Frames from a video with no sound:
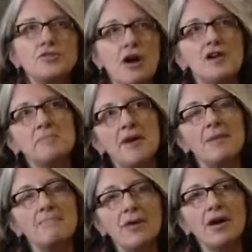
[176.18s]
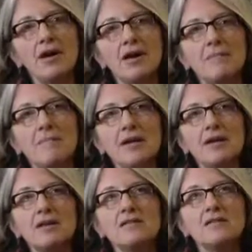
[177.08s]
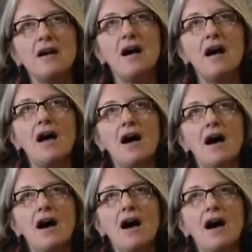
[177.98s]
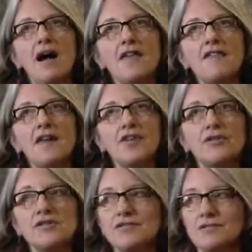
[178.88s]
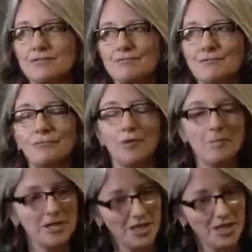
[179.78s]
drawn to my book because I think there's women